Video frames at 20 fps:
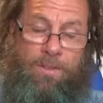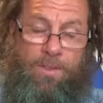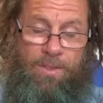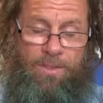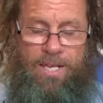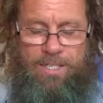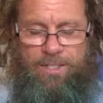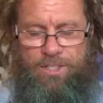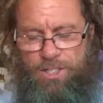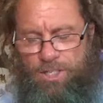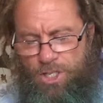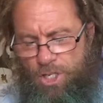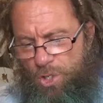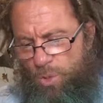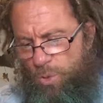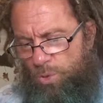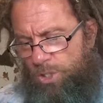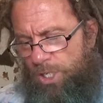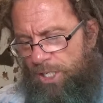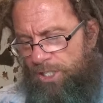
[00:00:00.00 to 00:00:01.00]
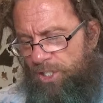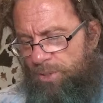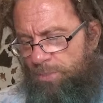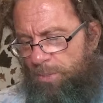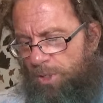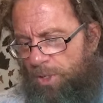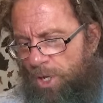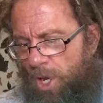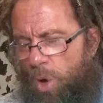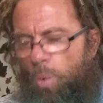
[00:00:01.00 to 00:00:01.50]
That's in the New
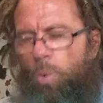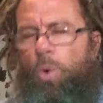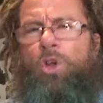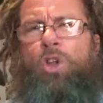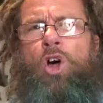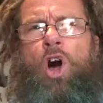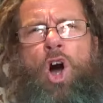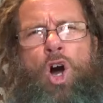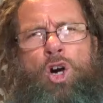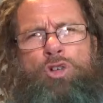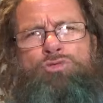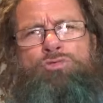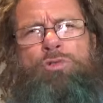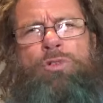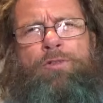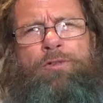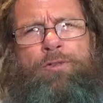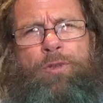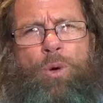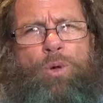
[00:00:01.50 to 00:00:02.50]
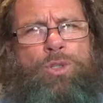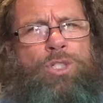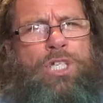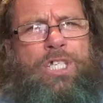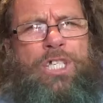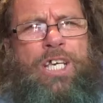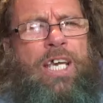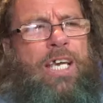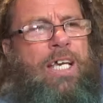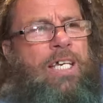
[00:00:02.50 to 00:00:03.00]
Testament. 140
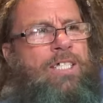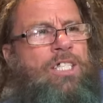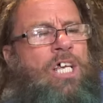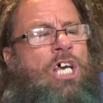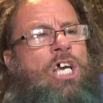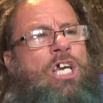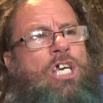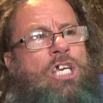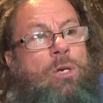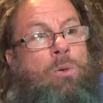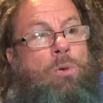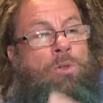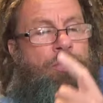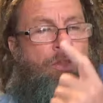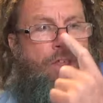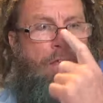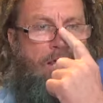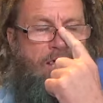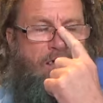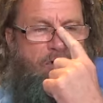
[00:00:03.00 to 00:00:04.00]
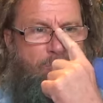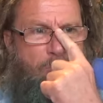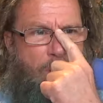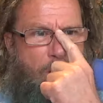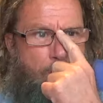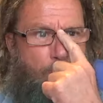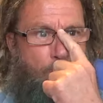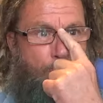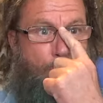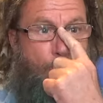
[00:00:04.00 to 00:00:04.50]
years. You would think if
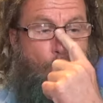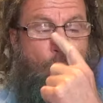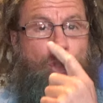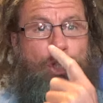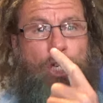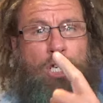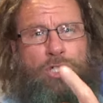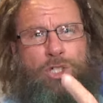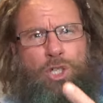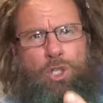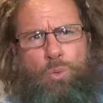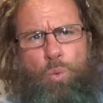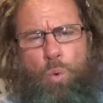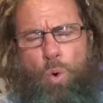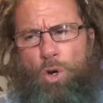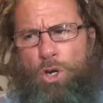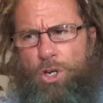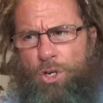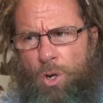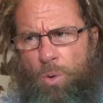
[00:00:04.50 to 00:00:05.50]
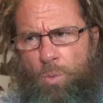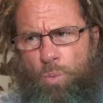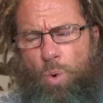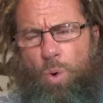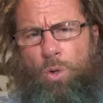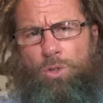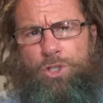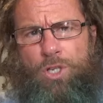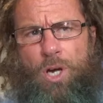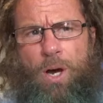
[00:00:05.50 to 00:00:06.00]
people saw Jesus walking on
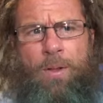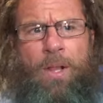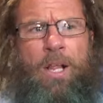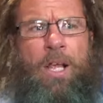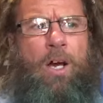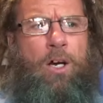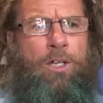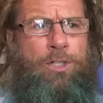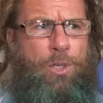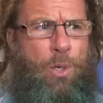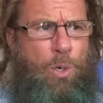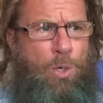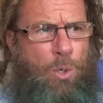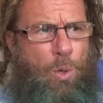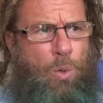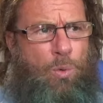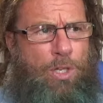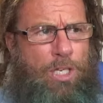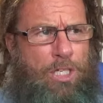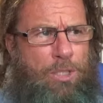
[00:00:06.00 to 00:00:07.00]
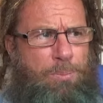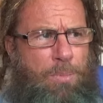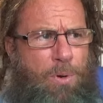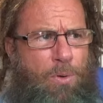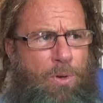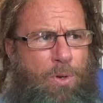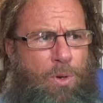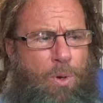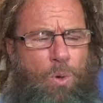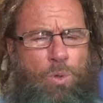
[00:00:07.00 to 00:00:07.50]
water and doing all these
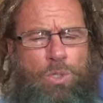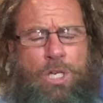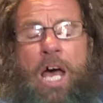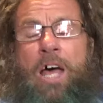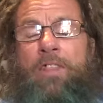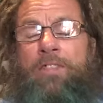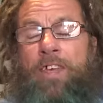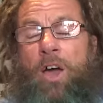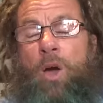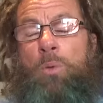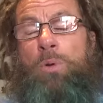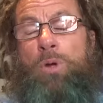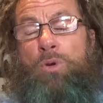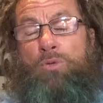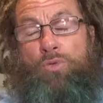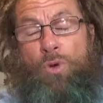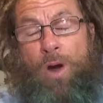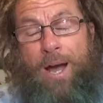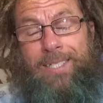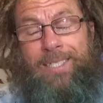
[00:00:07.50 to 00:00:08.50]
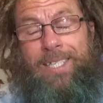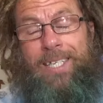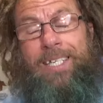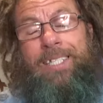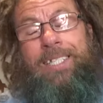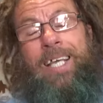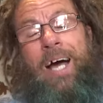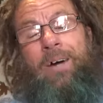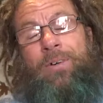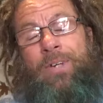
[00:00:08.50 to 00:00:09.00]
miracles, they'll be writing it
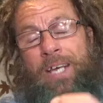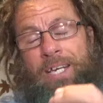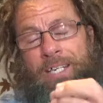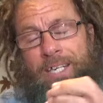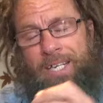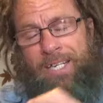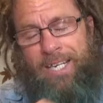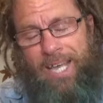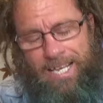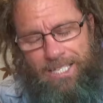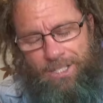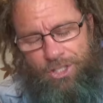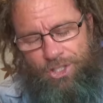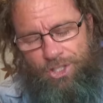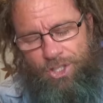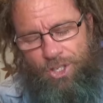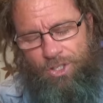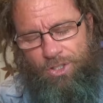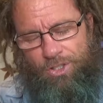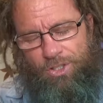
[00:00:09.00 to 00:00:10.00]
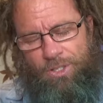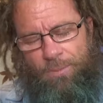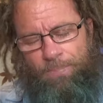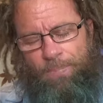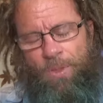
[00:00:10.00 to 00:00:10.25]
down in an instant.